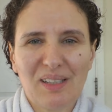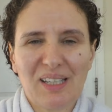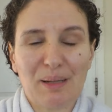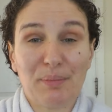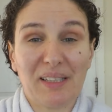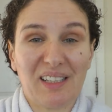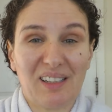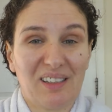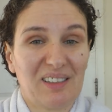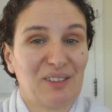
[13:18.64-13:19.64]
Gambling,
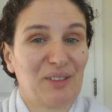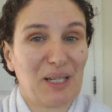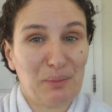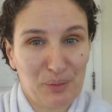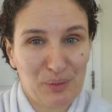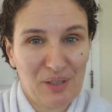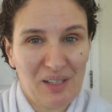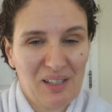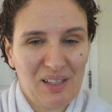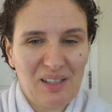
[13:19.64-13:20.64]
I don't gamble,
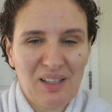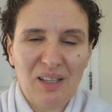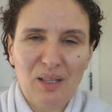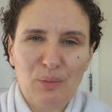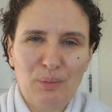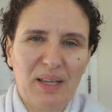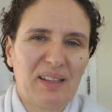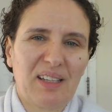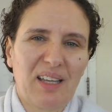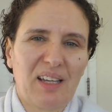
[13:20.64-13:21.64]
but
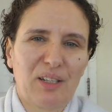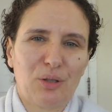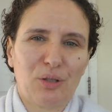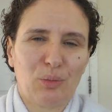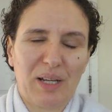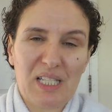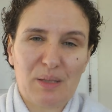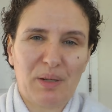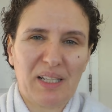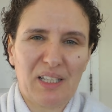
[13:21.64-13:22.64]
again, you could
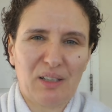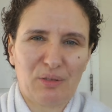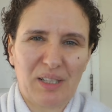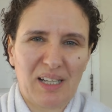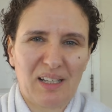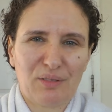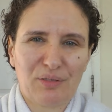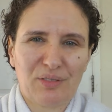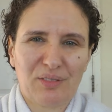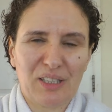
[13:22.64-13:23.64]
waste money you don't
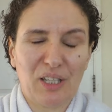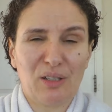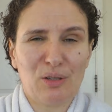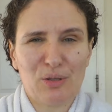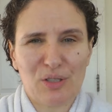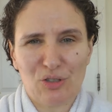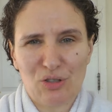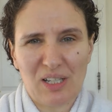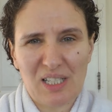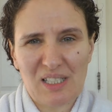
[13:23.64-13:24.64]
have, you can lose the
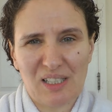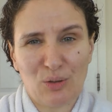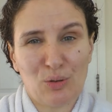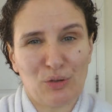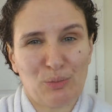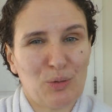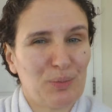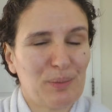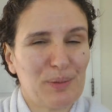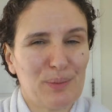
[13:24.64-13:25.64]
trust and cause more
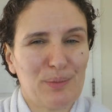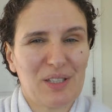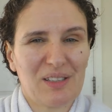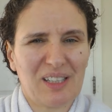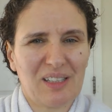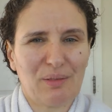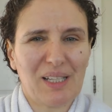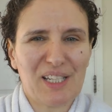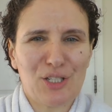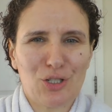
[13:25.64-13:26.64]
problems in the
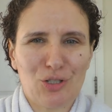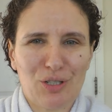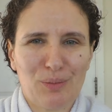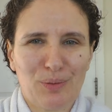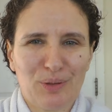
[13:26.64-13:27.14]
relationship.